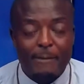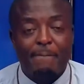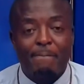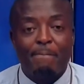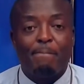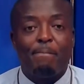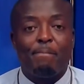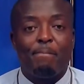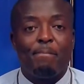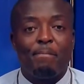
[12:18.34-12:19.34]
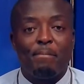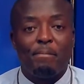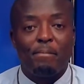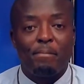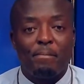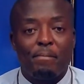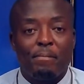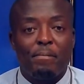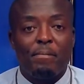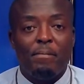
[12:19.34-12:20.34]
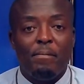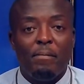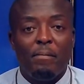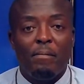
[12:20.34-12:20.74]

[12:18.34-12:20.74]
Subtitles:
(silence)